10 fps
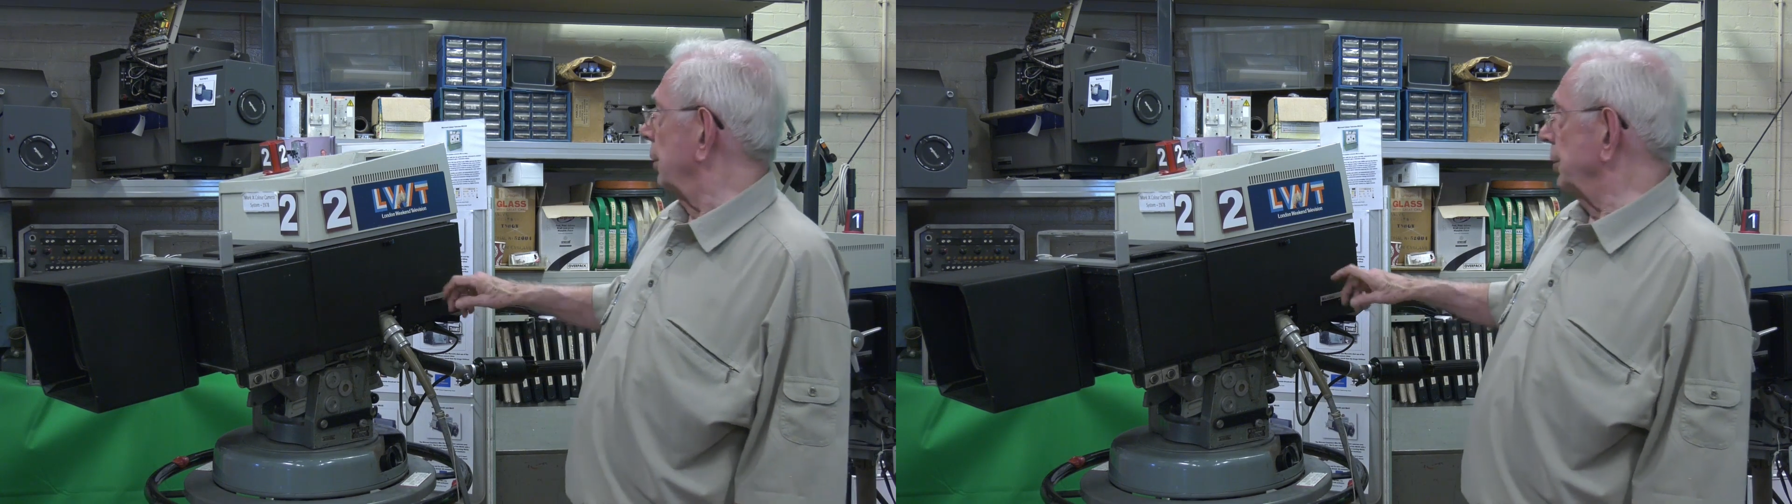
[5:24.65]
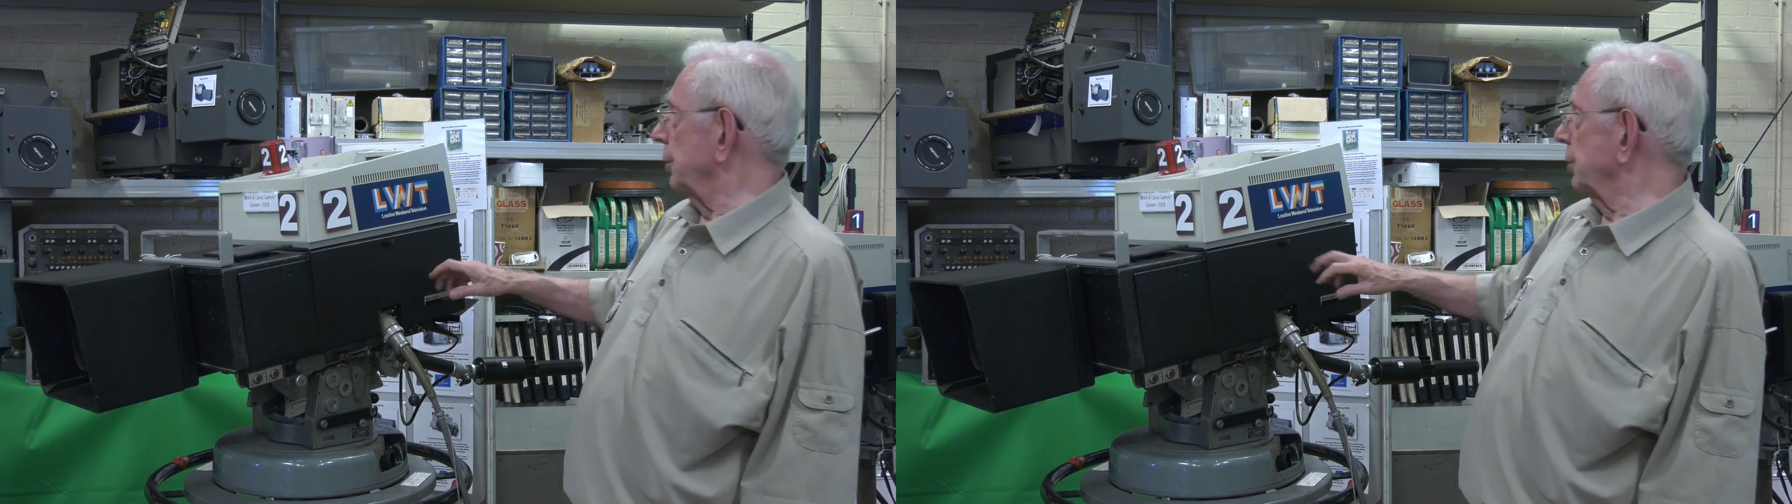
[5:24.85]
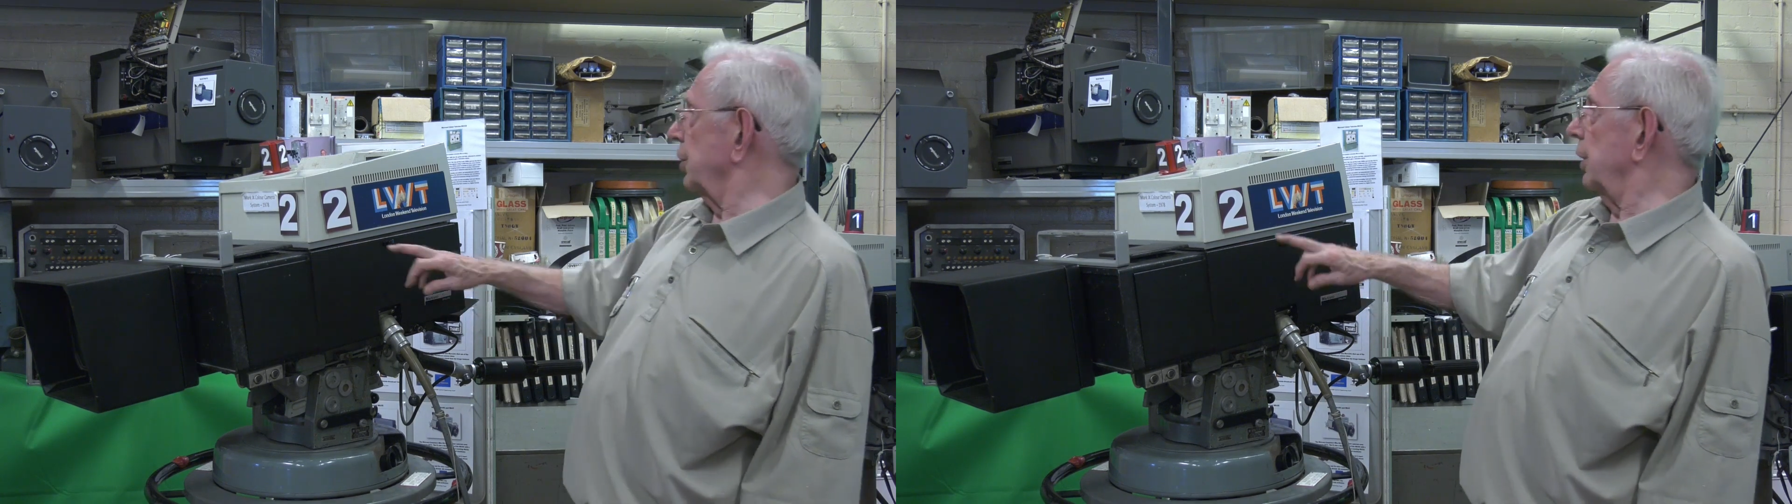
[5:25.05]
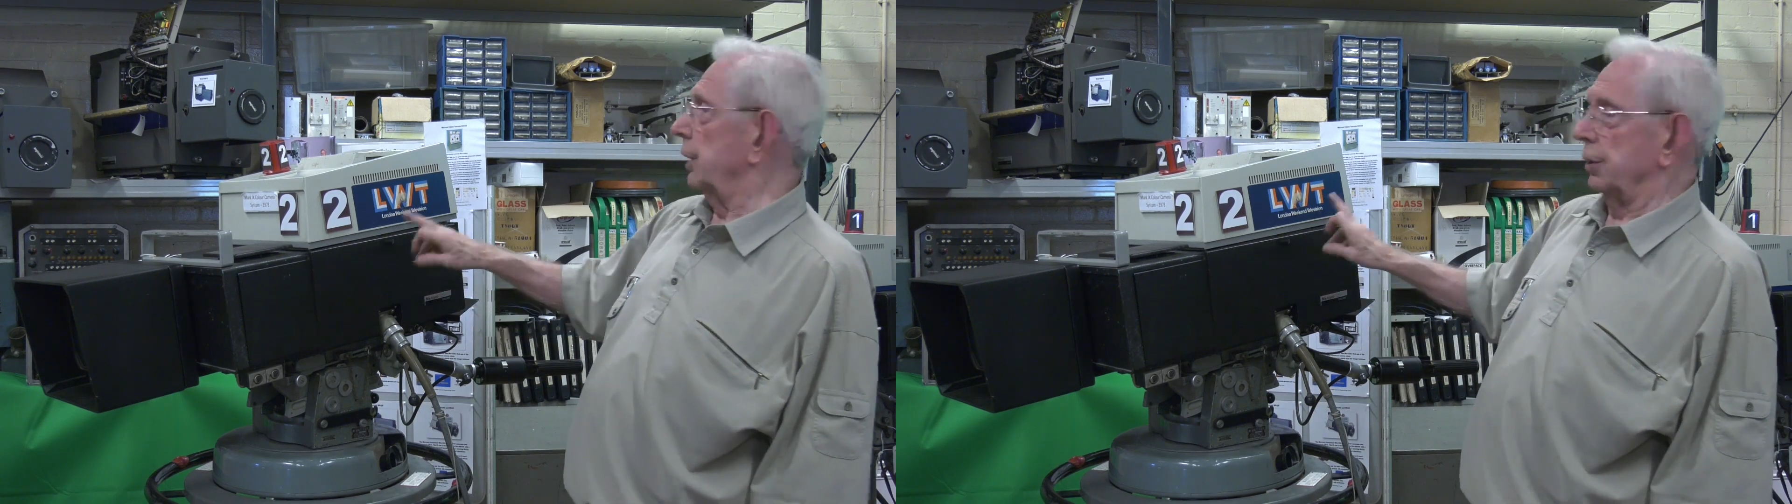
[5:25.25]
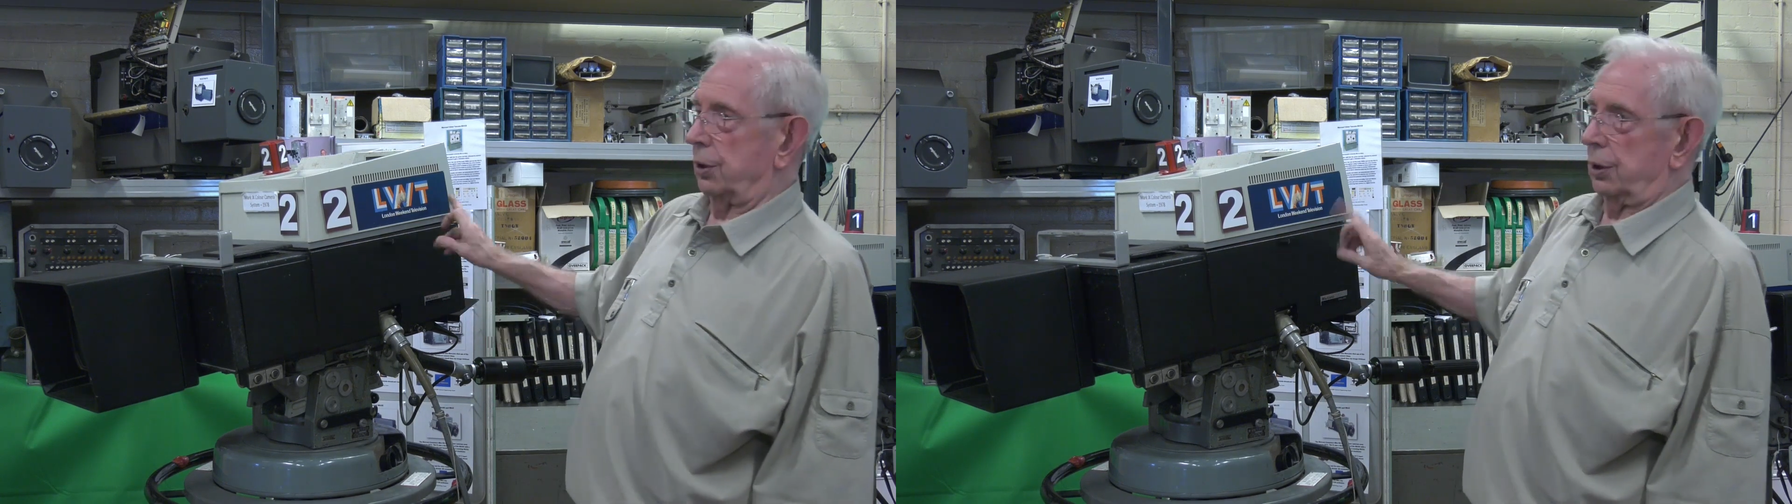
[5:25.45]
As you can see,
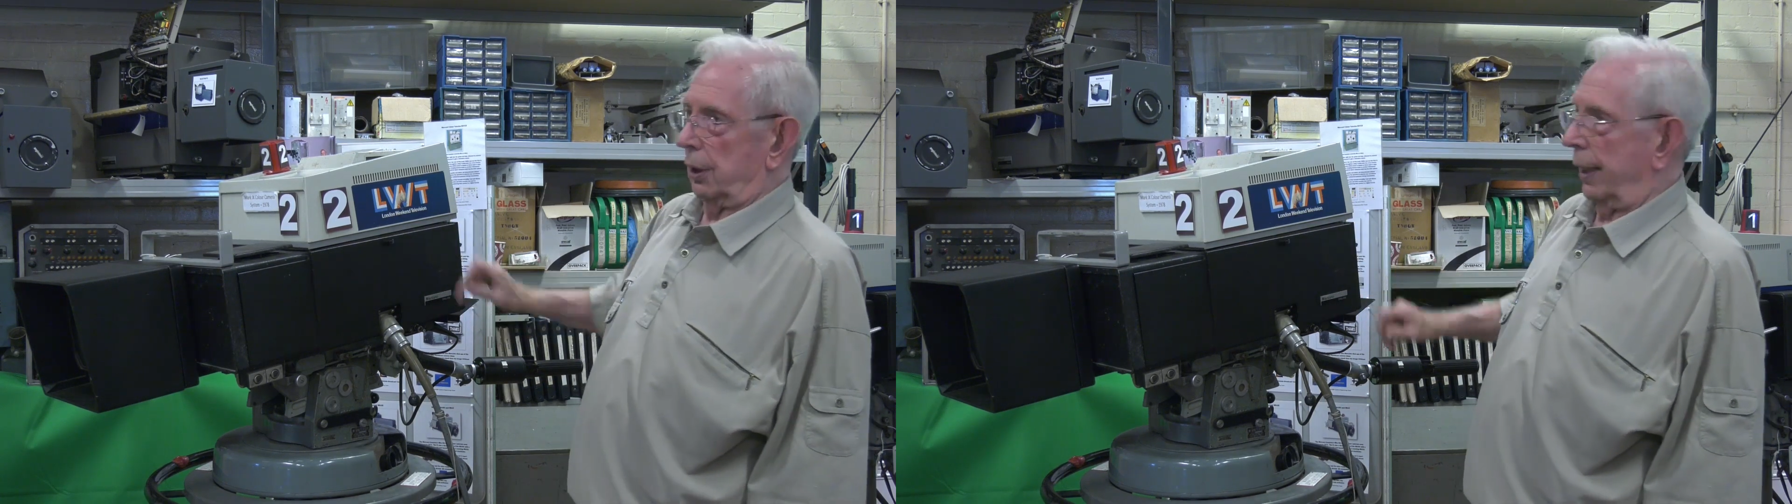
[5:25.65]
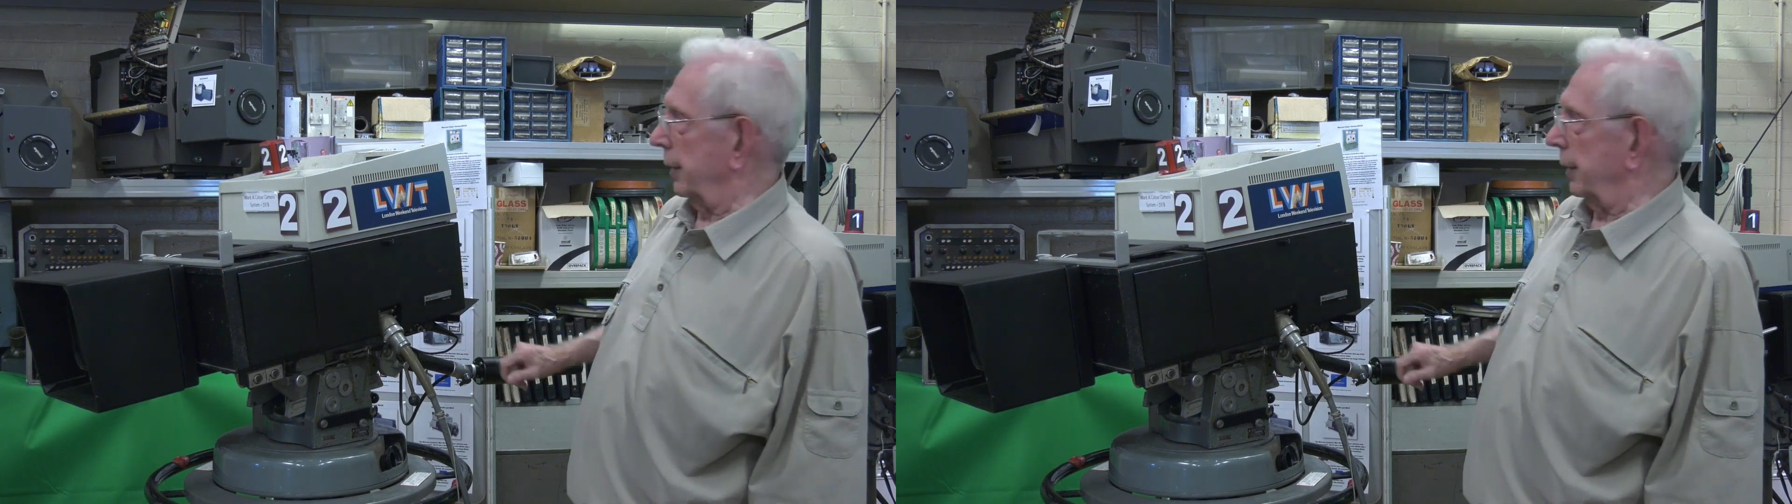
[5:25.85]
it's